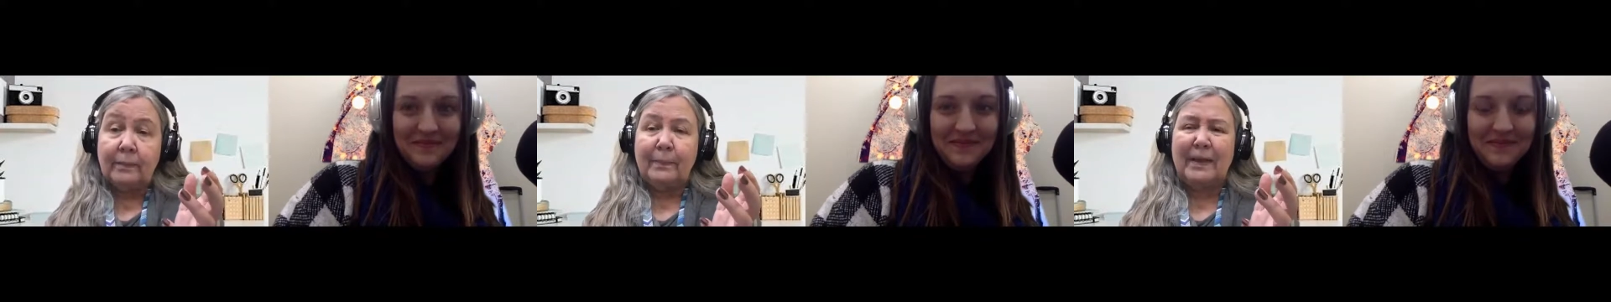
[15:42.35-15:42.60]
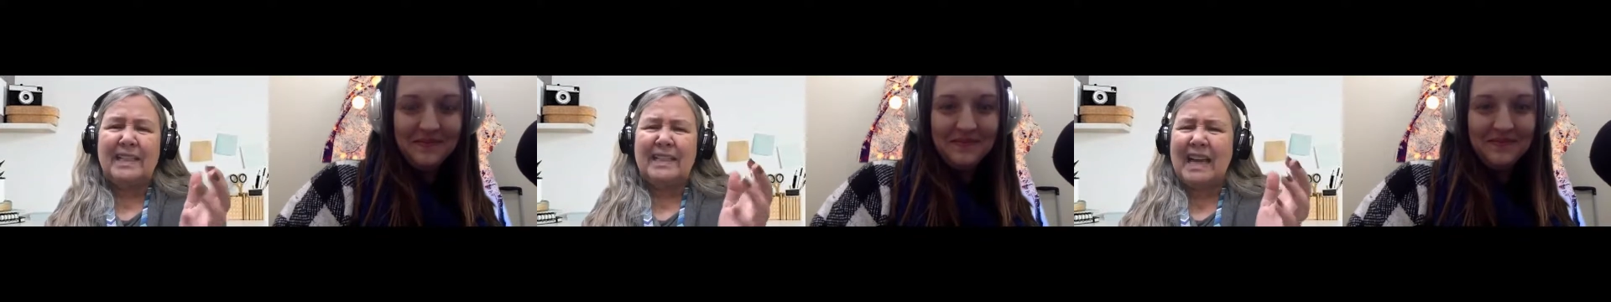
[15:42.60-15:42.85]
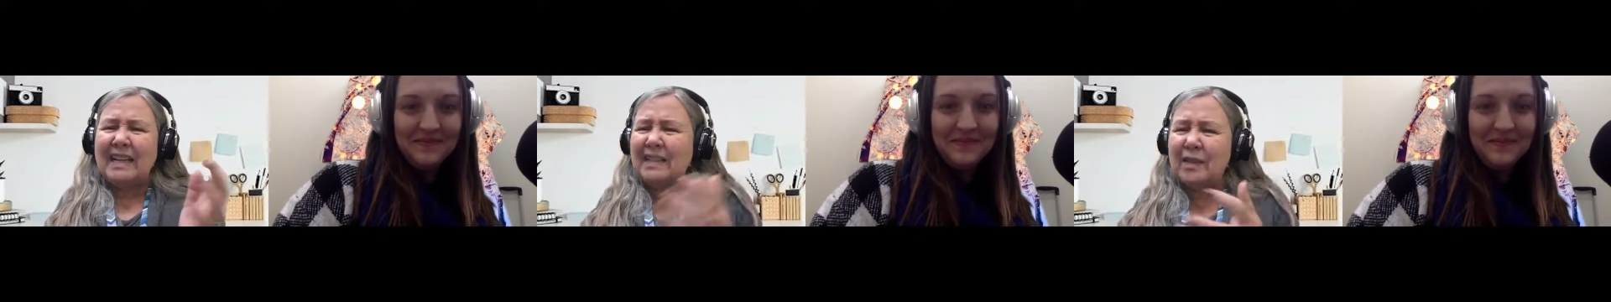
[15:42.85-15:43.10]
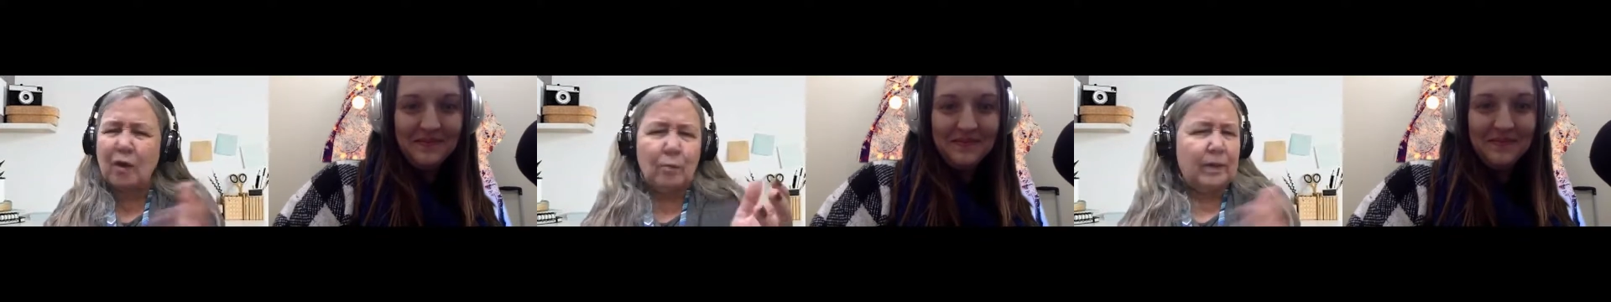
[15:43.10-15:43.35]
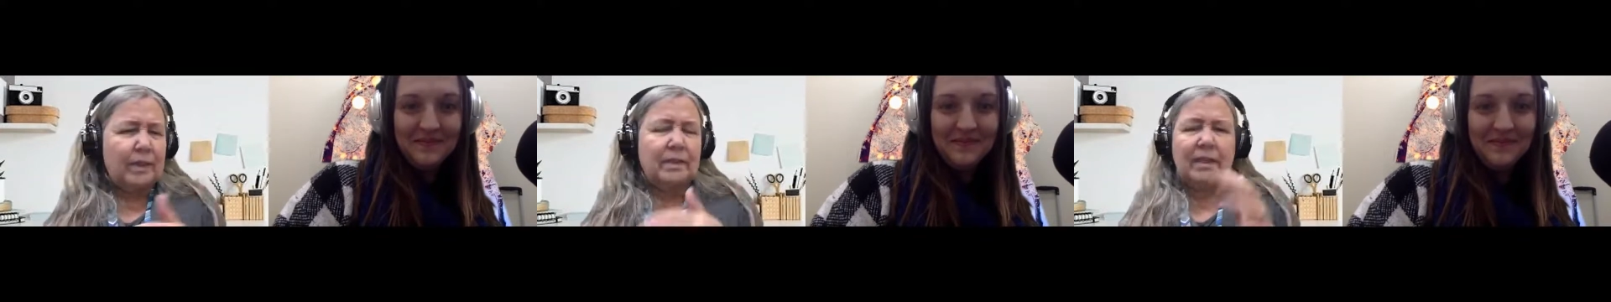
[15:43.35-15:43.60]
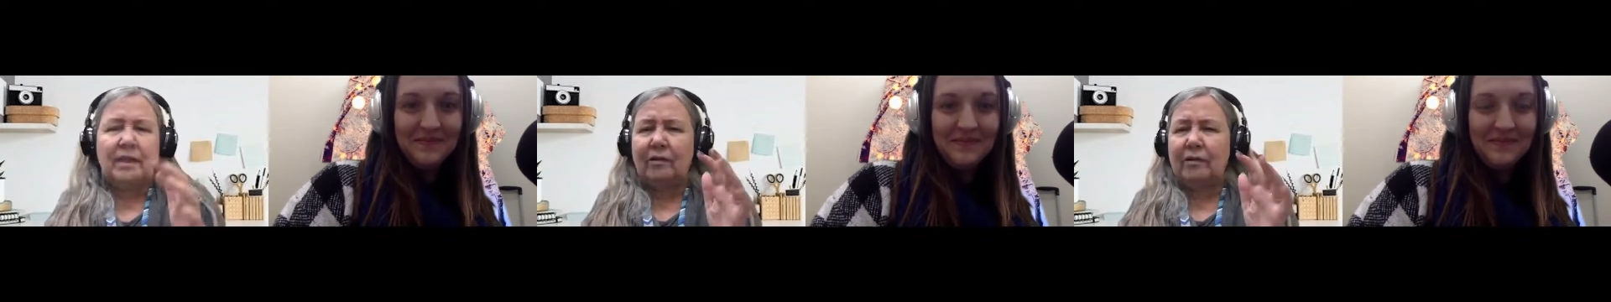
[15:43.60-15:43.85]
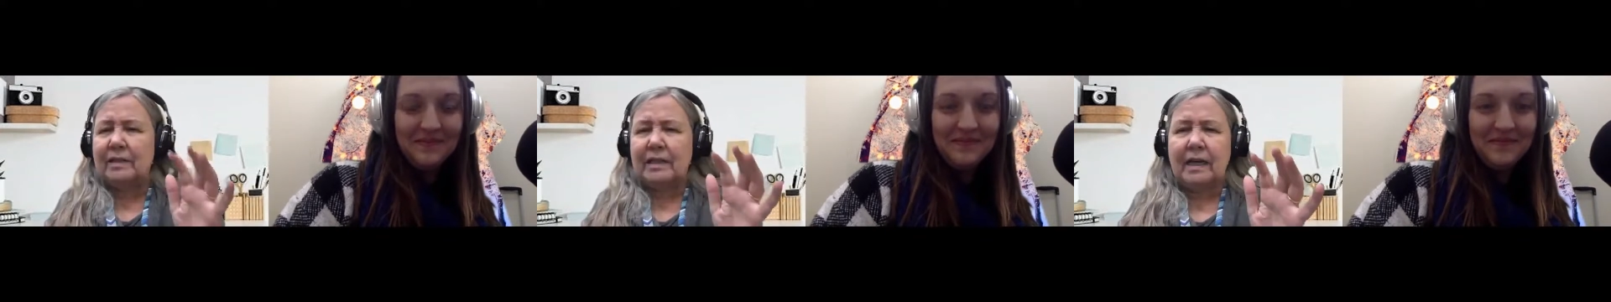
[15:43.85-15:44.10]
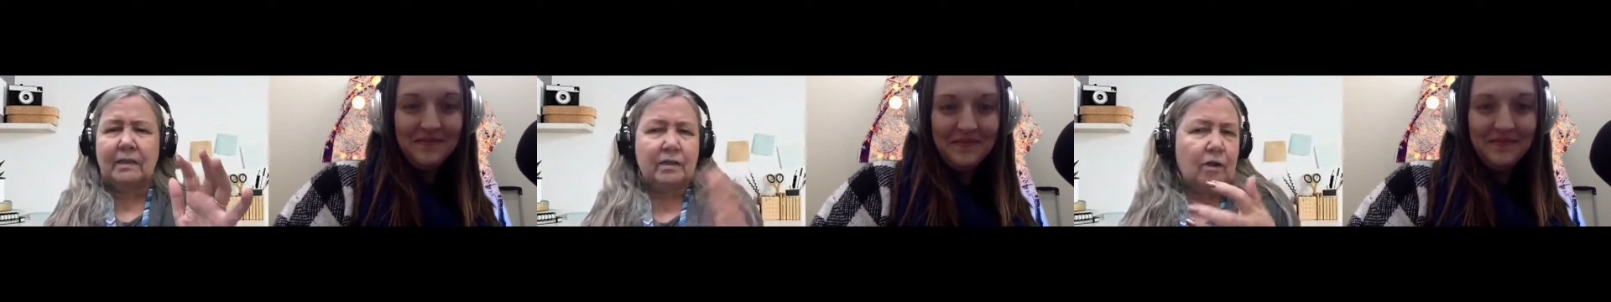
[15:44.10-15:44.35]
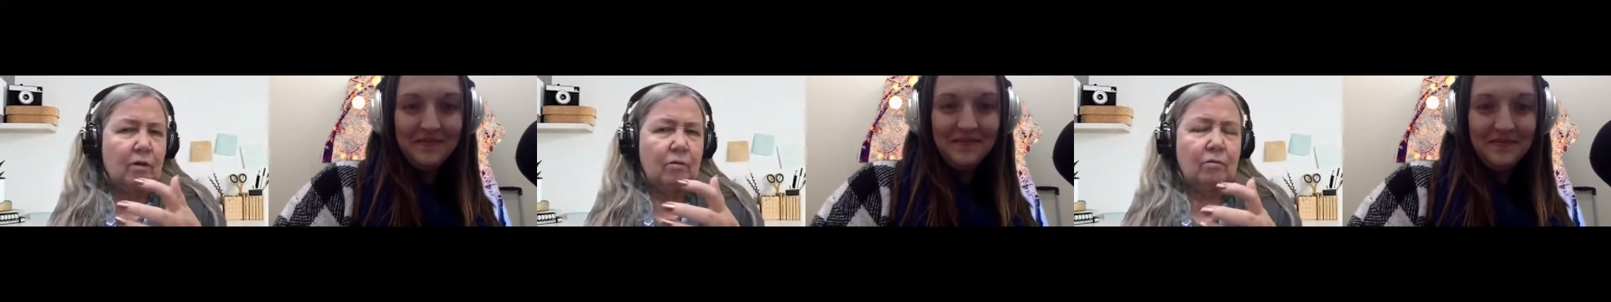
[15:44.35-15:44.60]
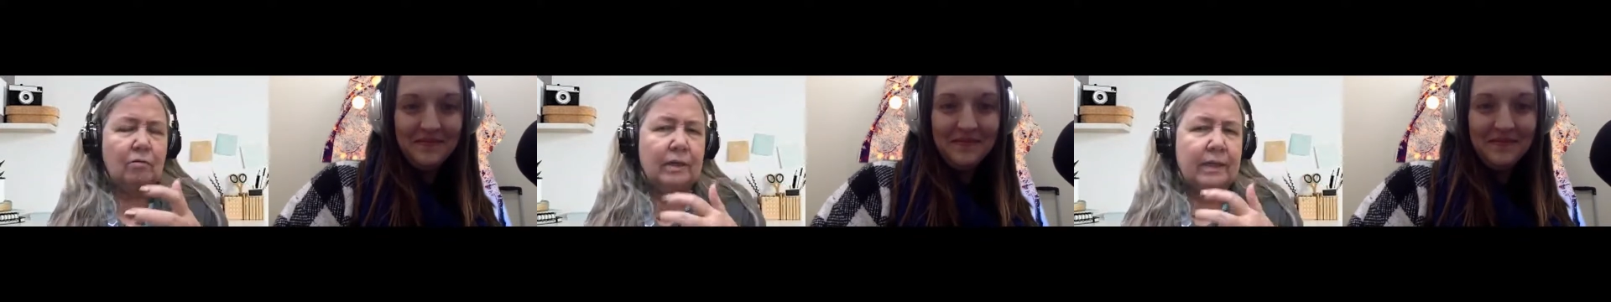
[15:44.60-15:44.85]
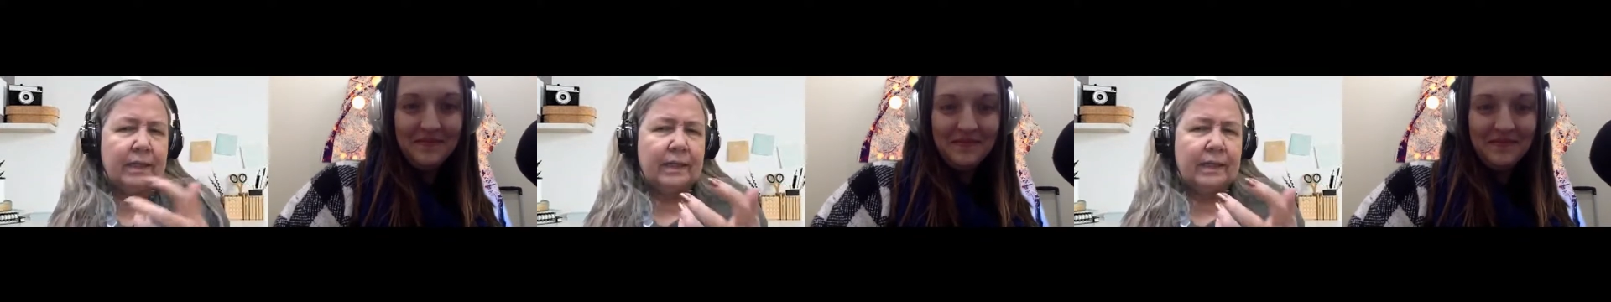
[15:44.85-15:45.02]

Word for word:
Speaker 1: but it's not so busy or it's not so